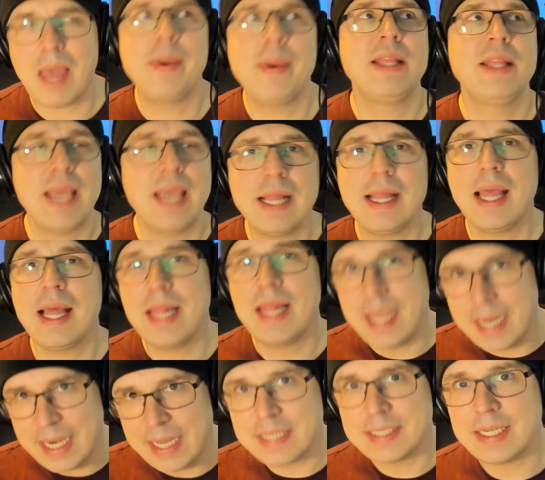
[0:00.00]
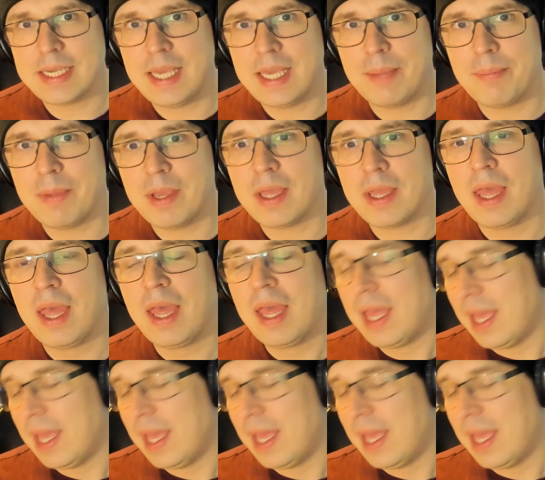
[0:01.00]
I mean, technically it is a gimmick,